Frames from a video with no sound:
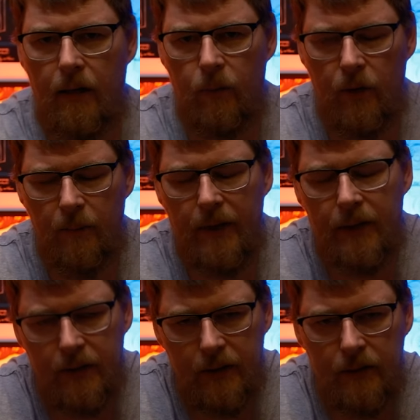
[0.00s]
One of
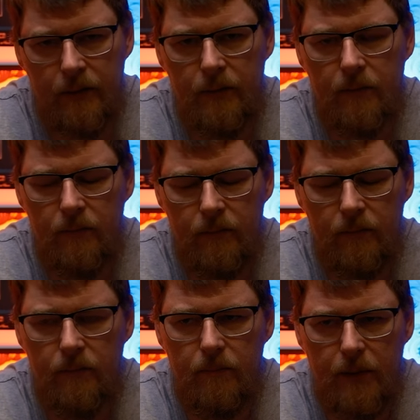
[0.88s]
mine had
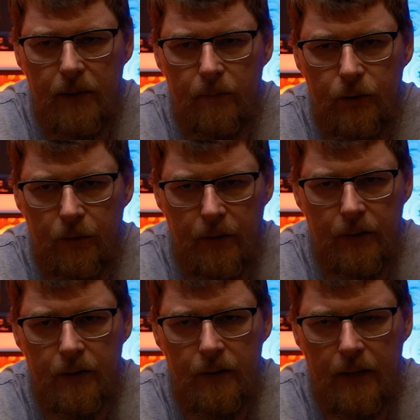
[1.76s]
become
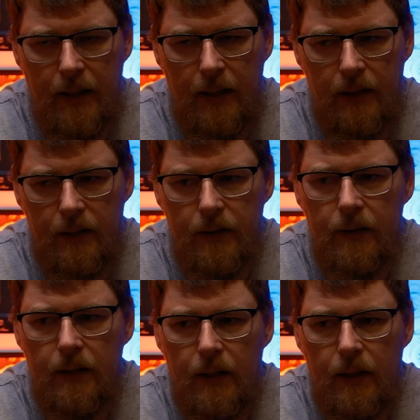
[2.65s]
tumorous and